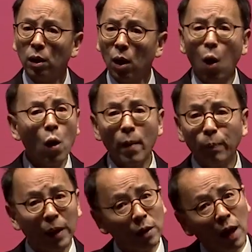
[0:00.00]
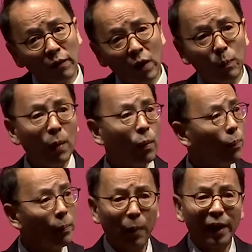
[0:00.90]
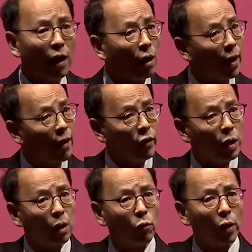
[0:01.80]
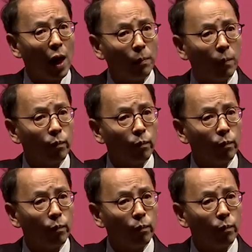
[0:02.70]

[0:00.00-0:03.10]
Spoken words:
all have been kind of people have been betting on everything going up.